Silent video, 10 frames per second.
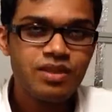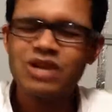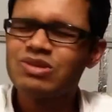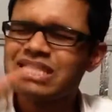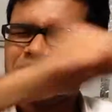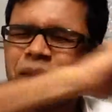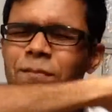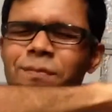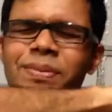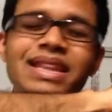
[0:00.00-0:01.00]
it was
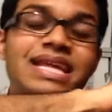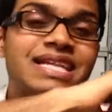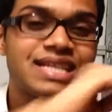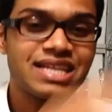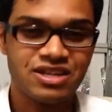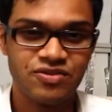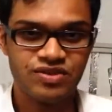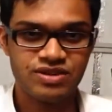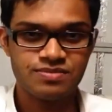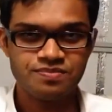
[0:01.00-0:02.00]
completely
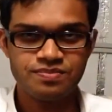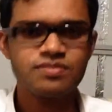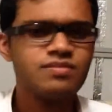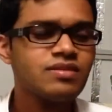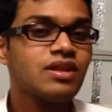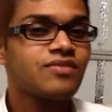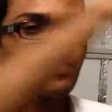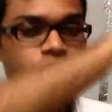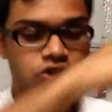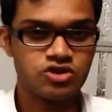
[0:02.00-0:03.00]
different
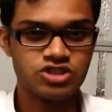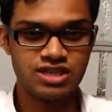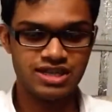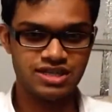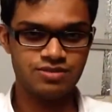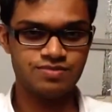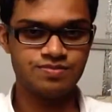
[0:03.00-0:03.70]
from what the original guy did.